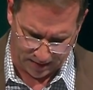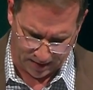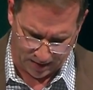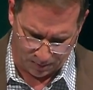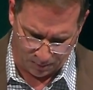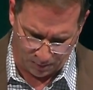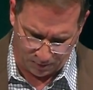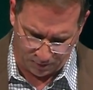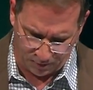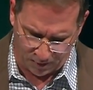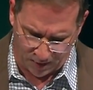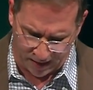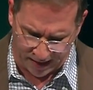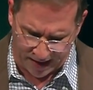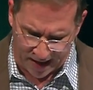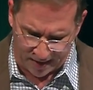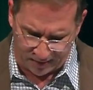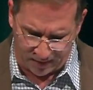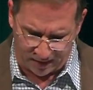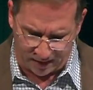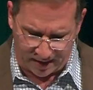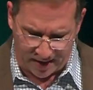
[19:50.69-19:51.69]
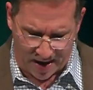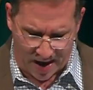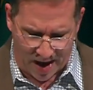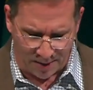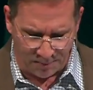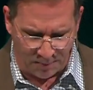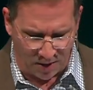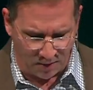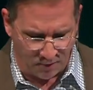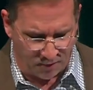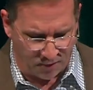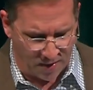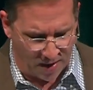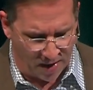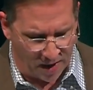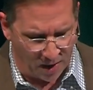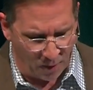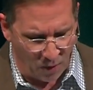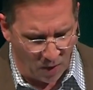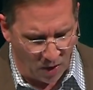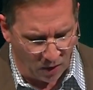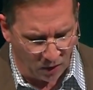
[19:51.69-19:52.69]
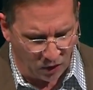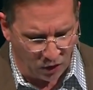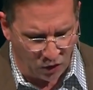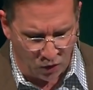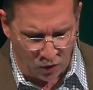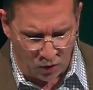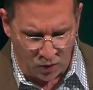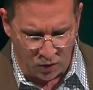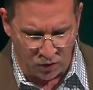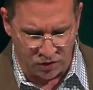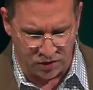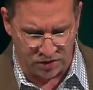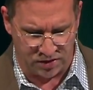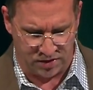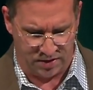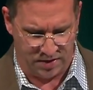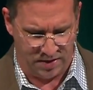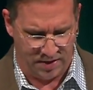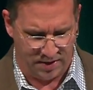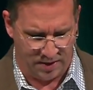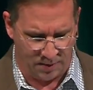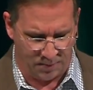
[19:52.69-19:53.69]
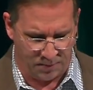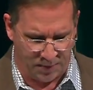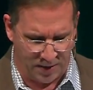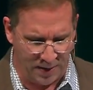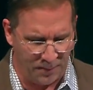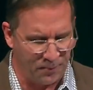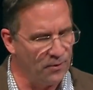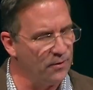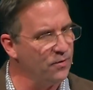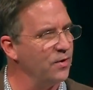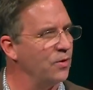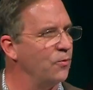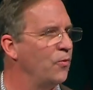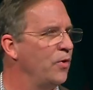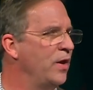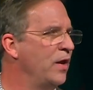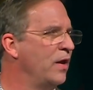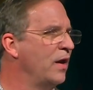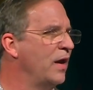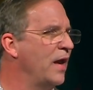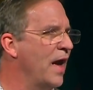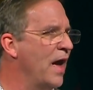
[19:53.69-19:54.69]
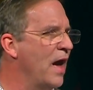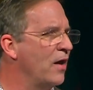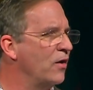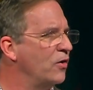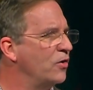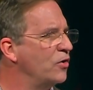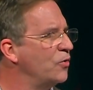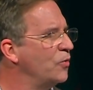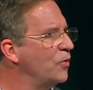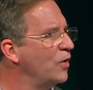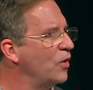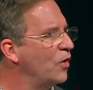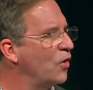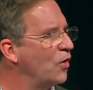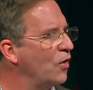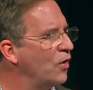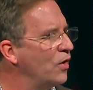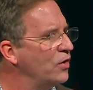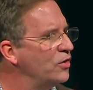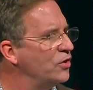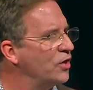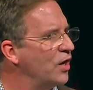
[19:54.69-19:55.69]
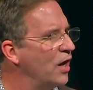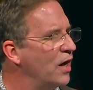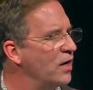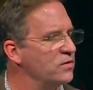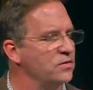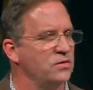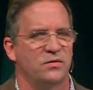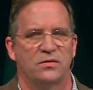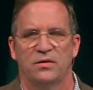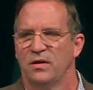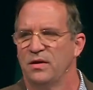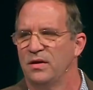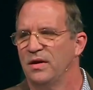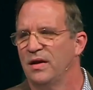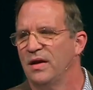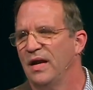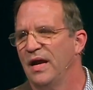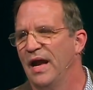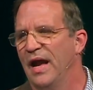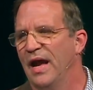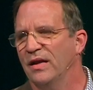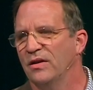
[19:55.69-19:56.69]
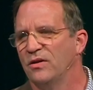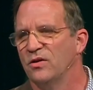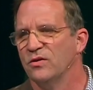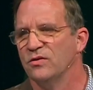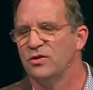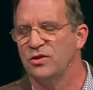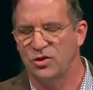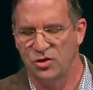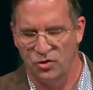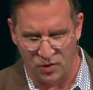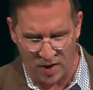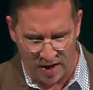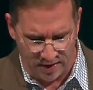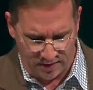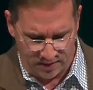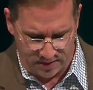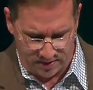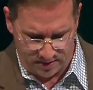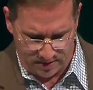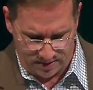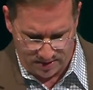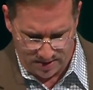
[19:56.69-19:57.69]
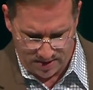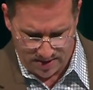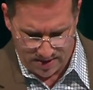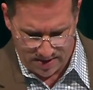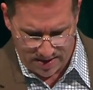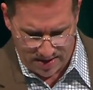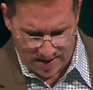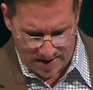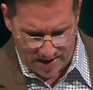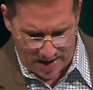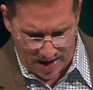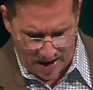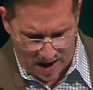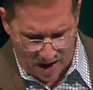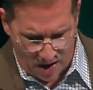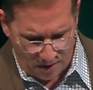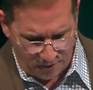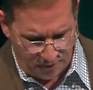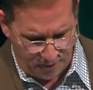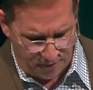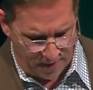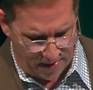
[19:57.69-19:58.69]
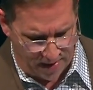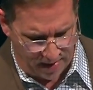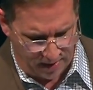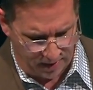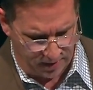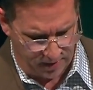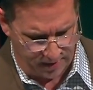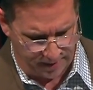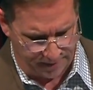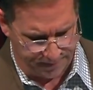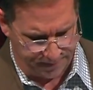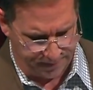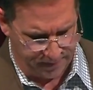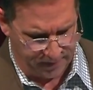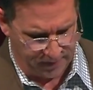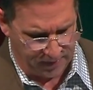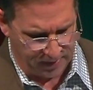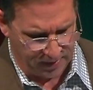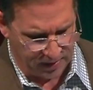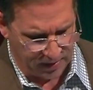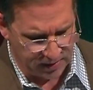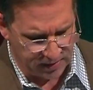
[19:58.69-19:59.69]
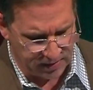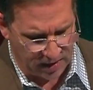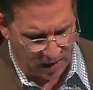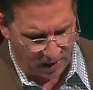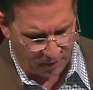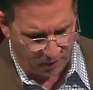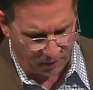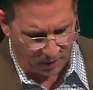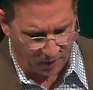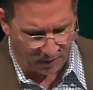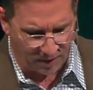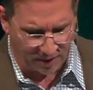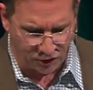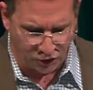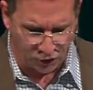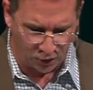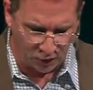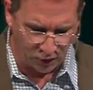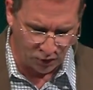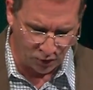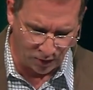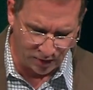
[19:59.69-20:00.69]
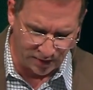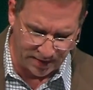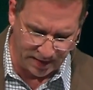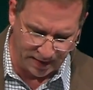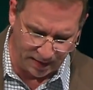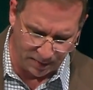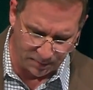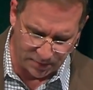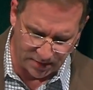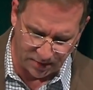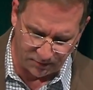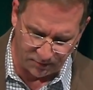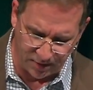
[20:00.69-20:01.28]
We forget that God may very well use the people that we encounter to encourage us and to strengthen our faith. Several of our short-term teams have